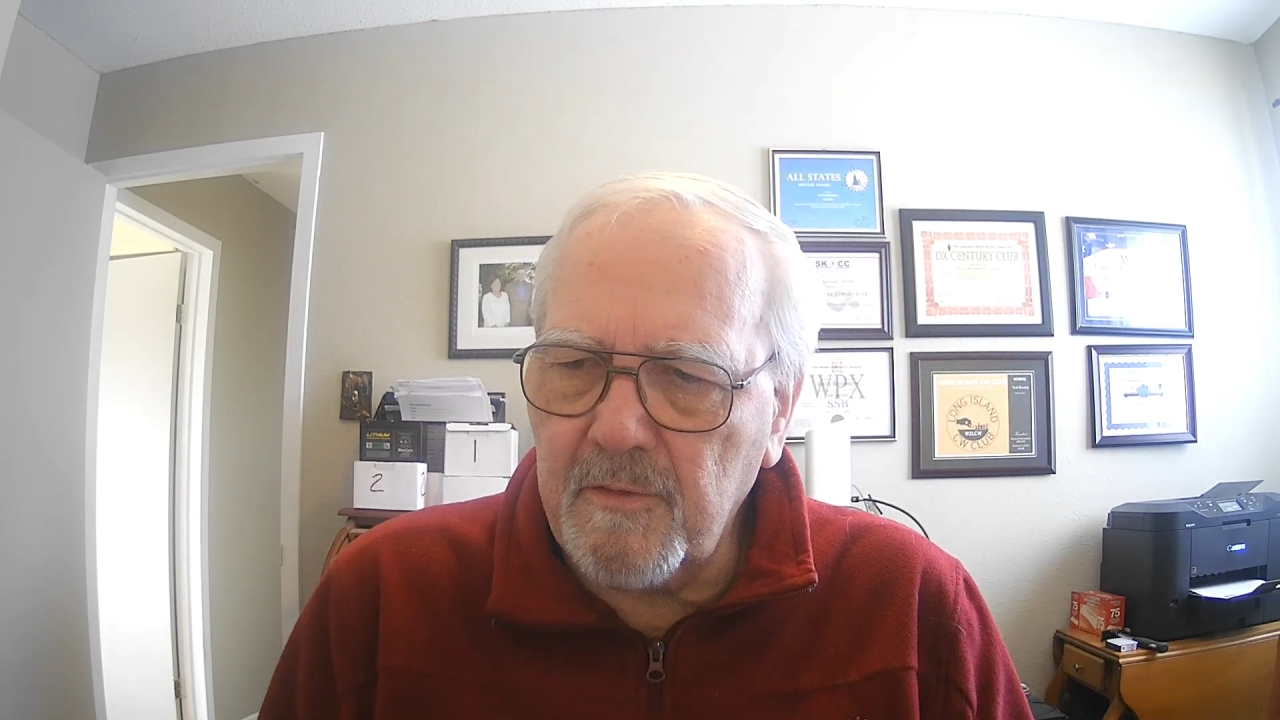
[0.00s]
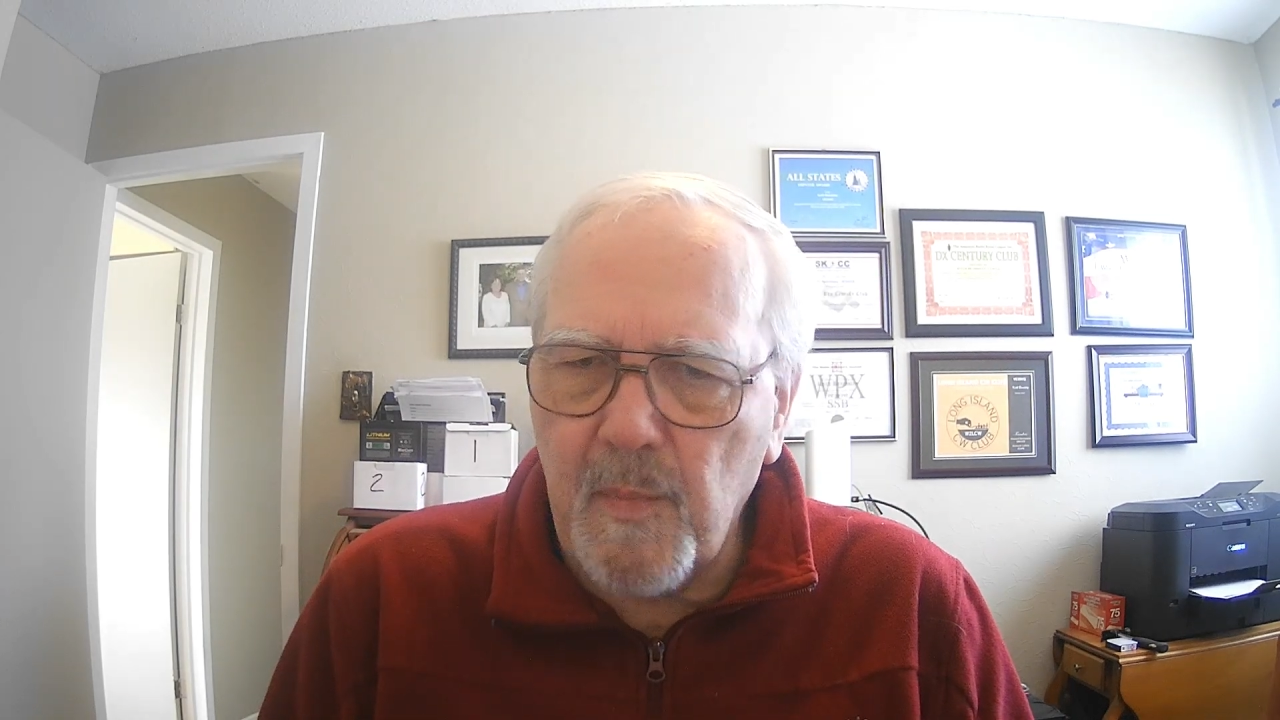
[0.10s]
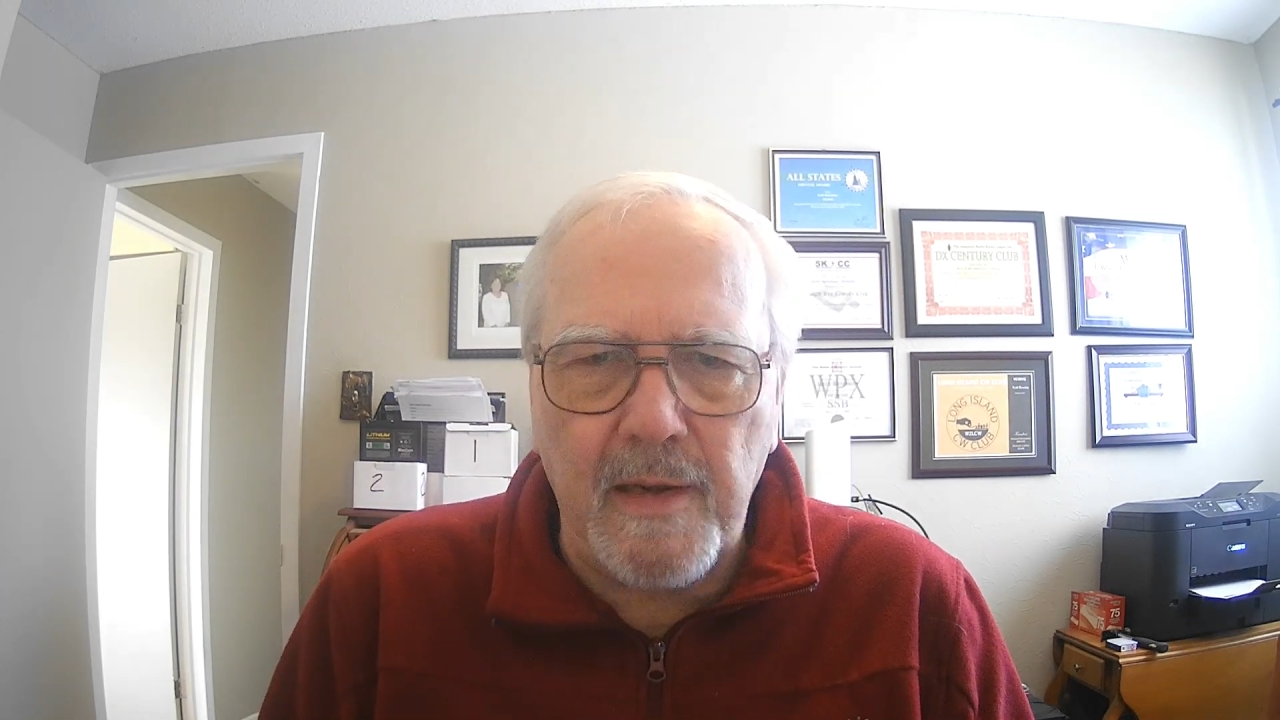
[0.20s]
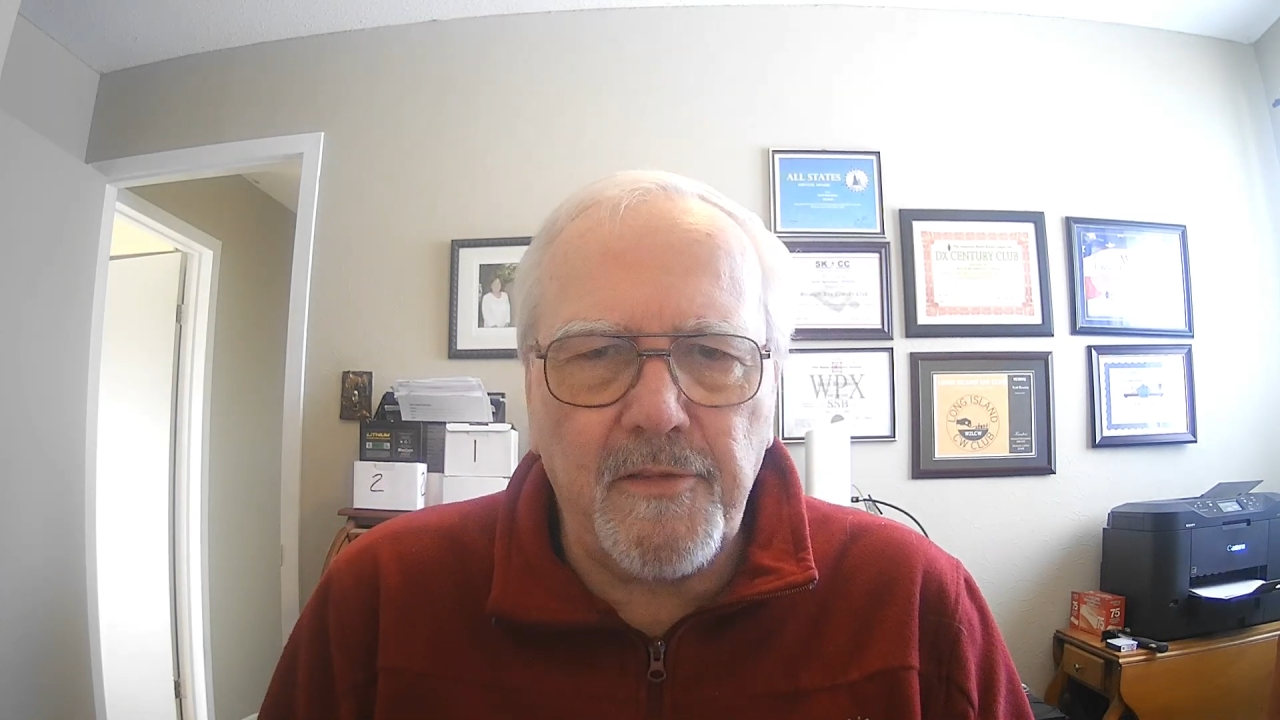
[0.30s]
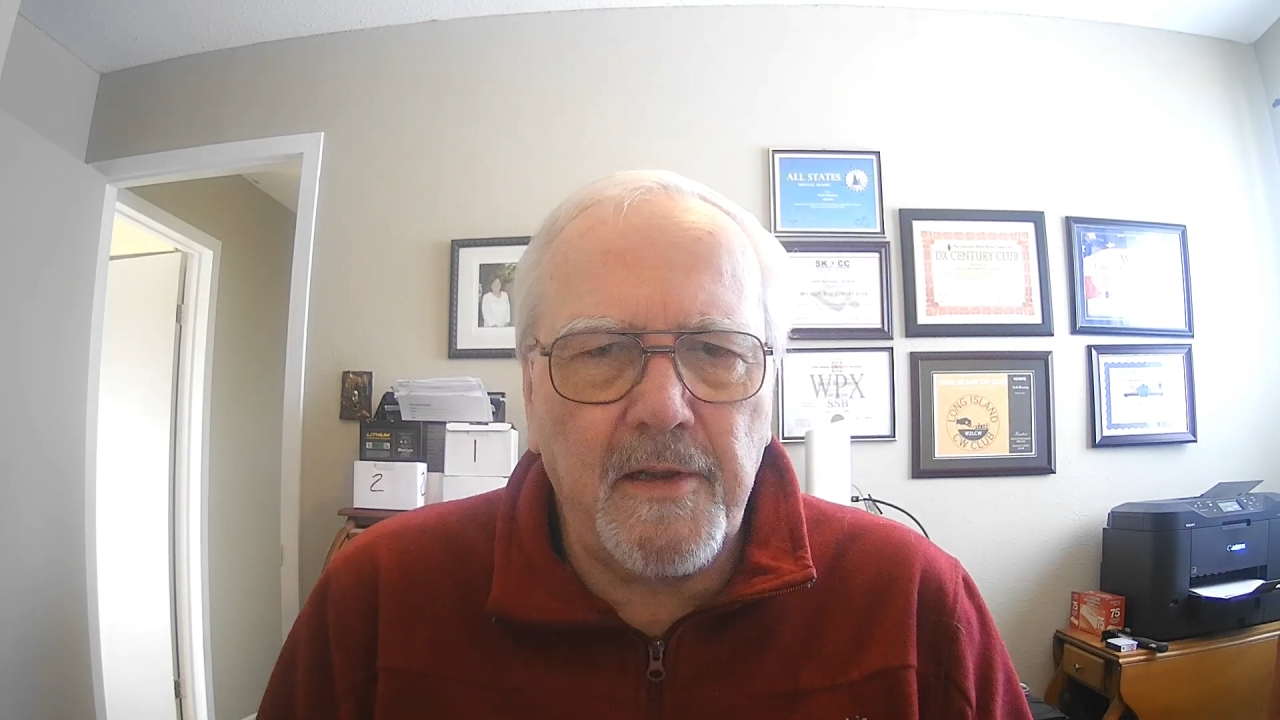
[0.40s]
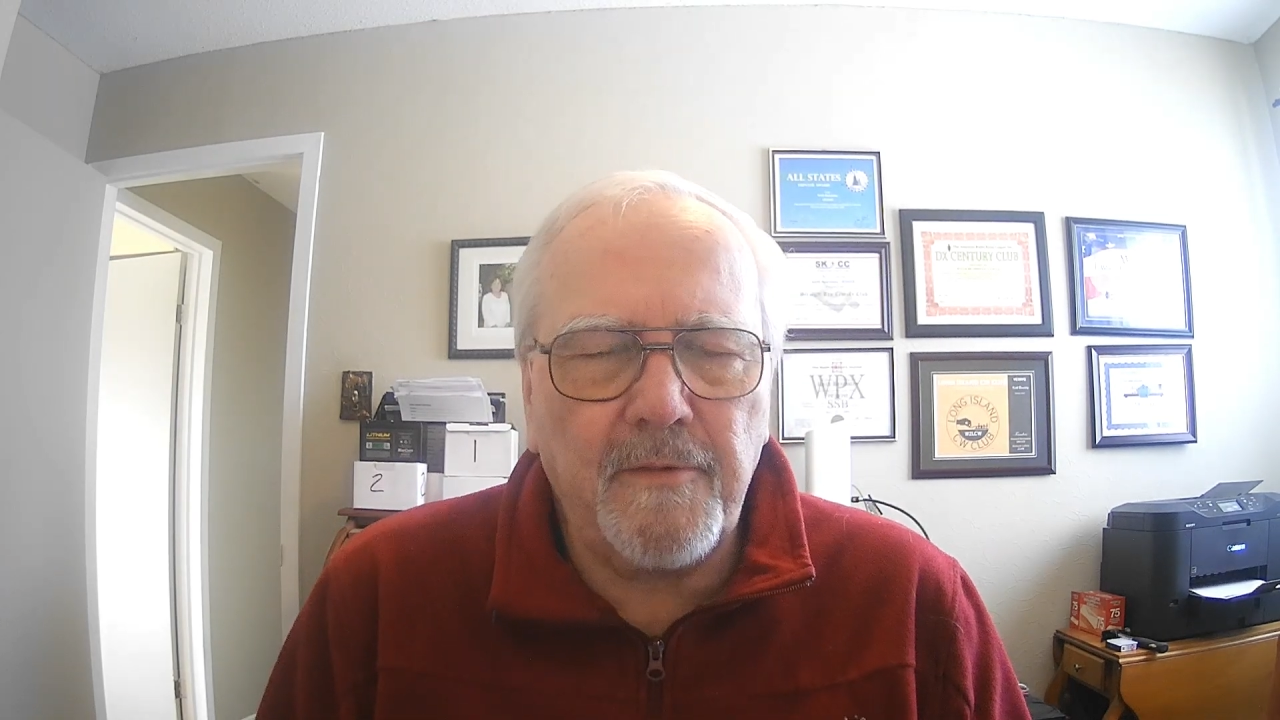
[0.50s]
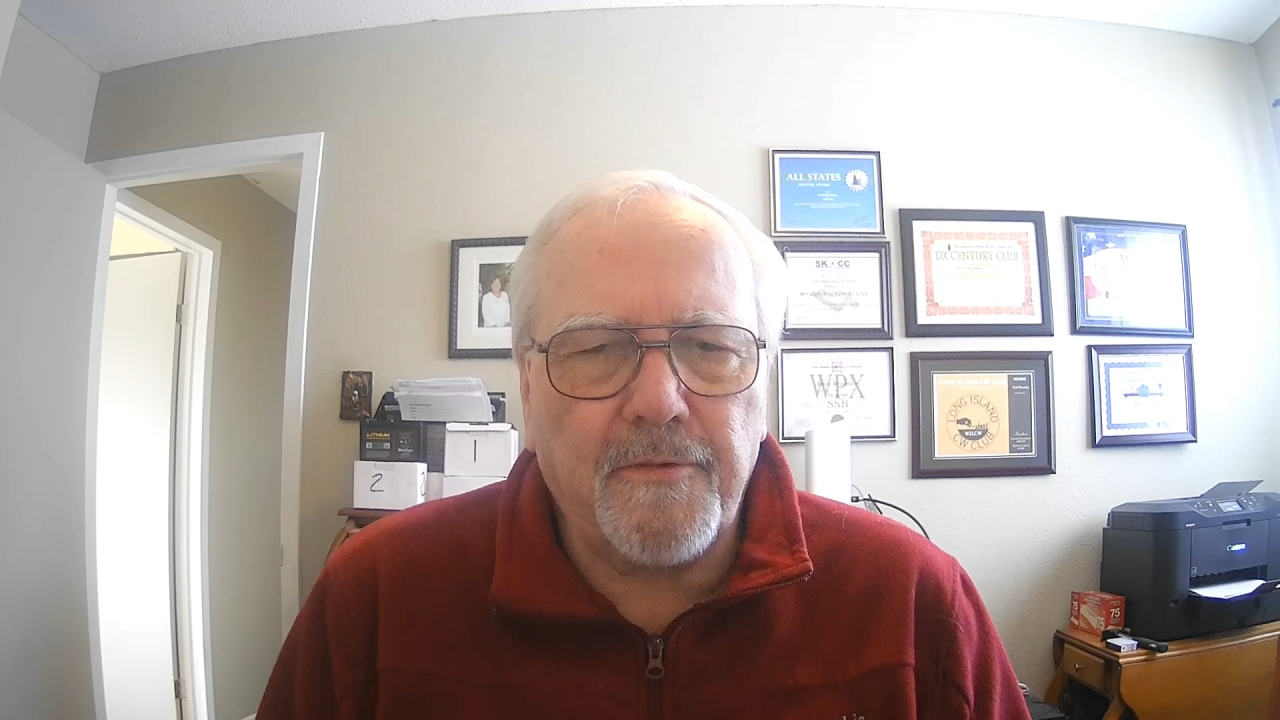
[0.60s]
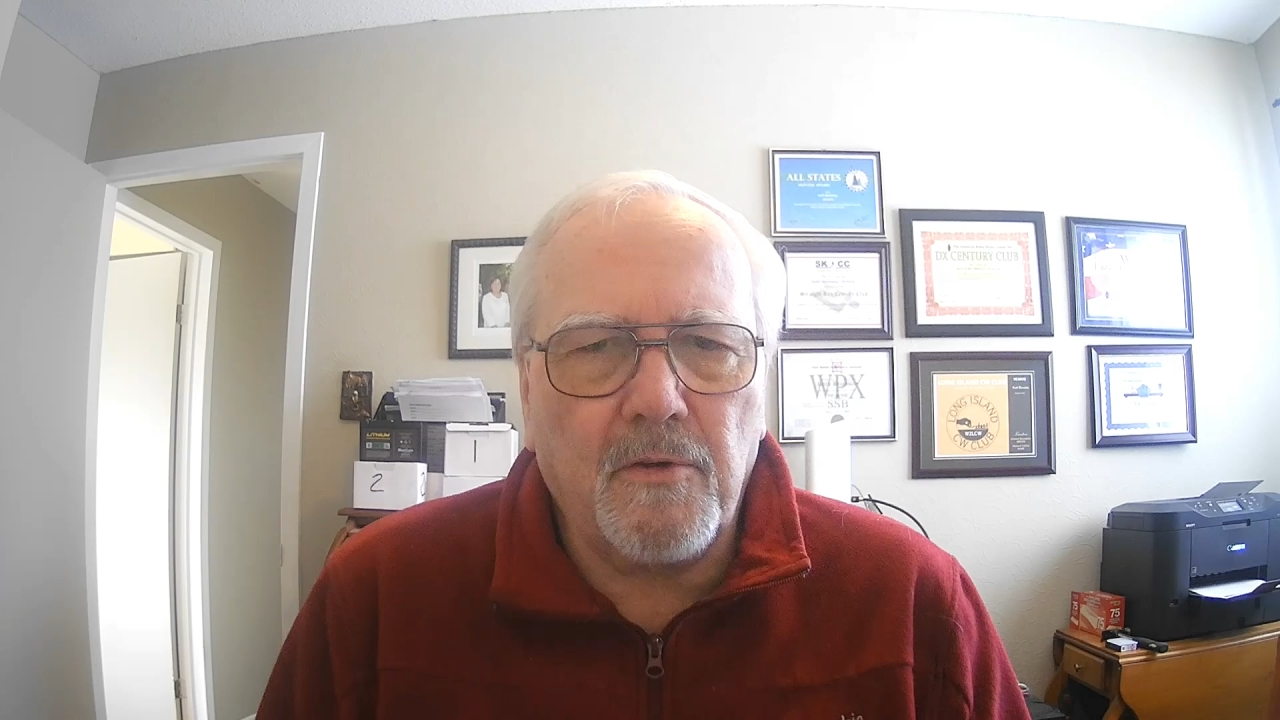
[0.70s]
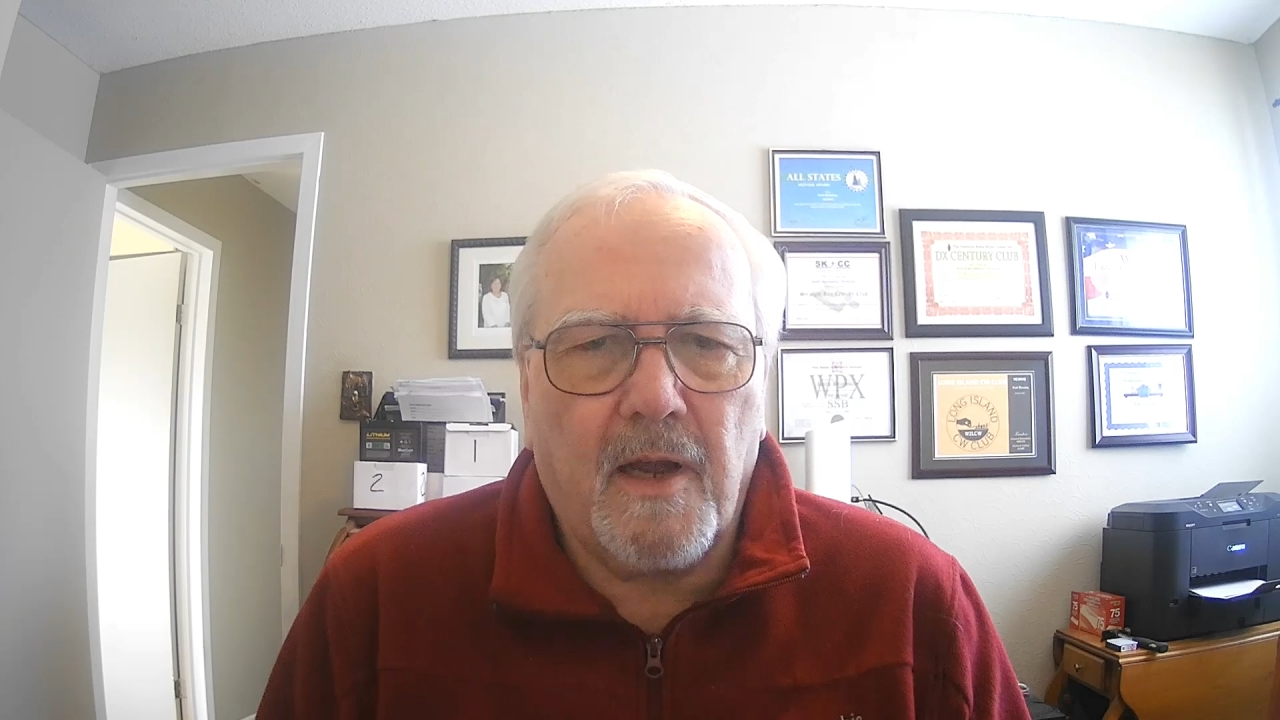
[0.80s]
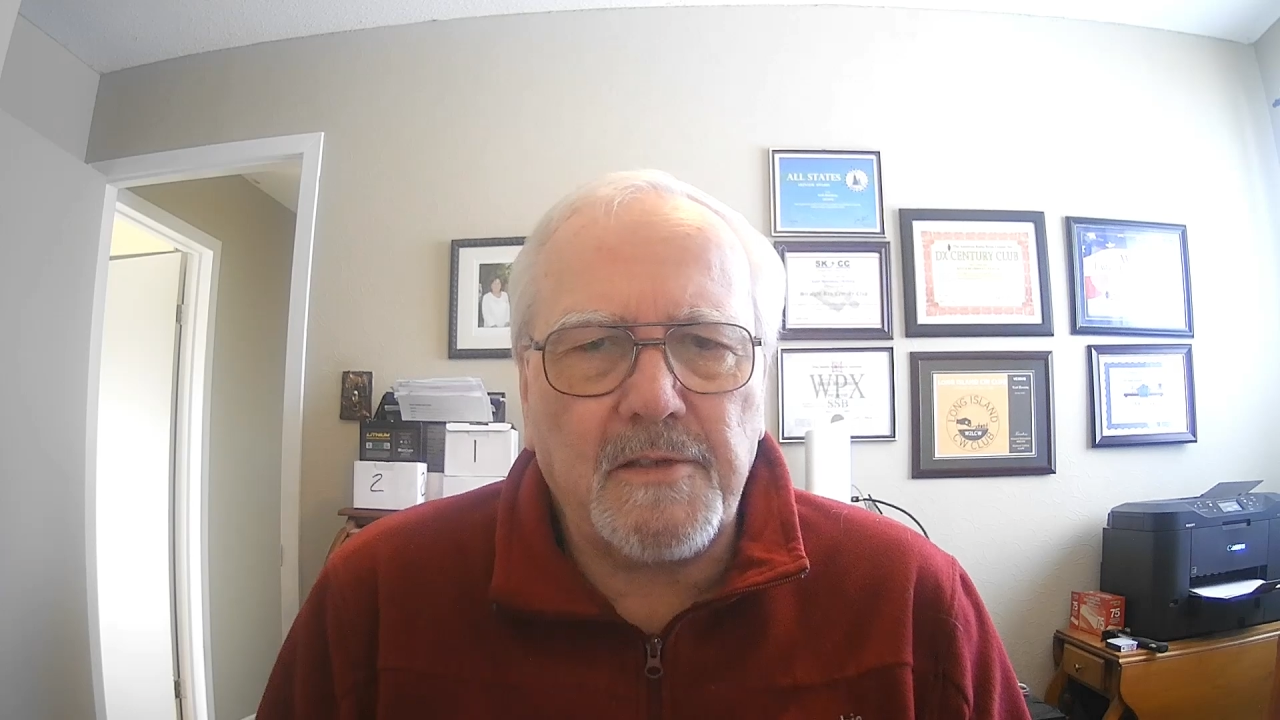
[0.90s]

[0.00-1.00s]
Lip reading: The main thing for